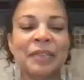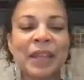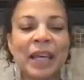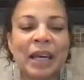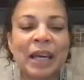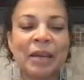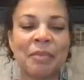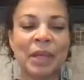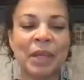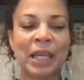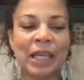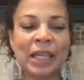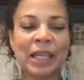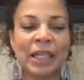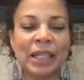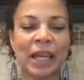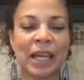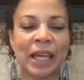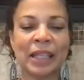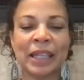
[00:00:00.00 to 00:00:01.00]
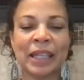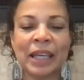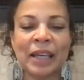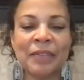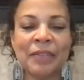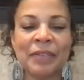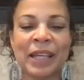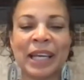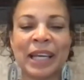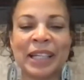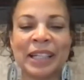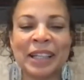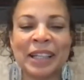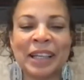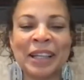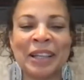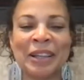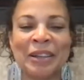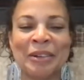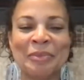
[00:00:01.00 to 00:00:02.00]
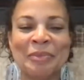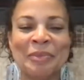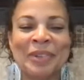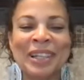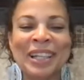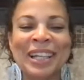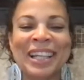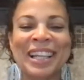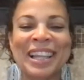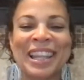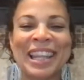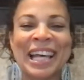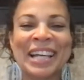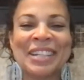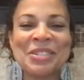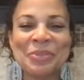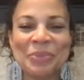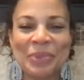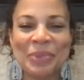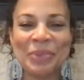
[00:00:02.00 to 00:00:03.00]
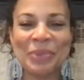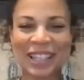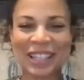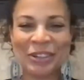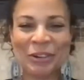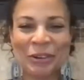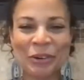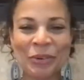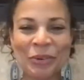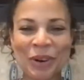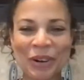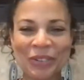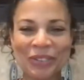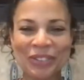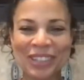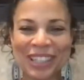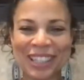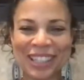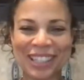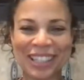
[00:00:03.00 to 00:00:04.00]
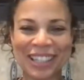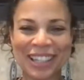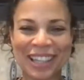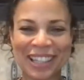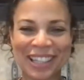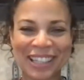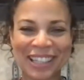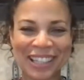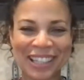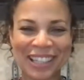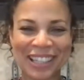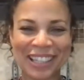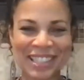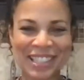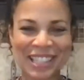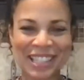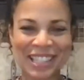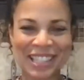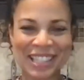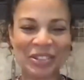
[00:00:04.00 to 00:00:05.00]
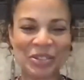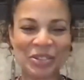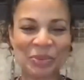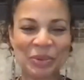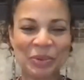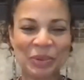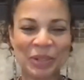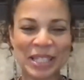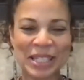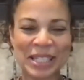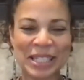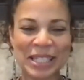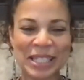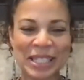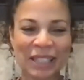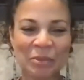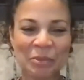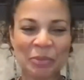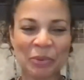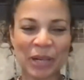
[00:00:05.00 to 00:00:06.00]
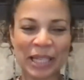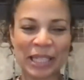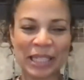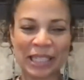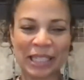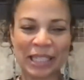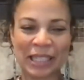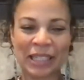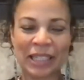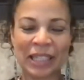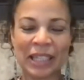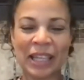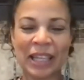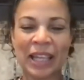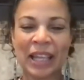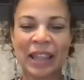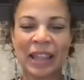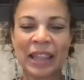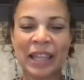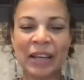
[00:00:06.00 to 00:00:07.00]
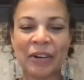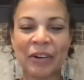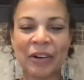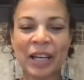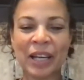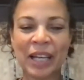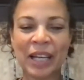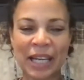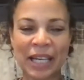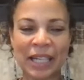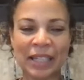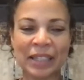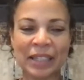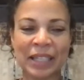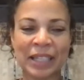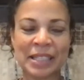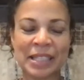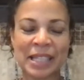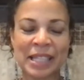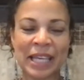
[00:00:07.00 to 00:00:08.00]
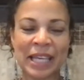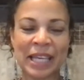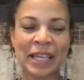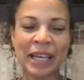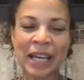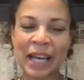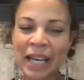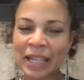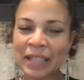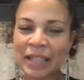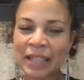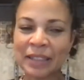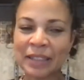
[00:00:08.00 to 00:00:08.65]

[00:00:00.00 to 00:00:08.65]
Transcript: that, Megan. I love that. That's what you're quoting the kids now as we were celebrating their cut, because they cut,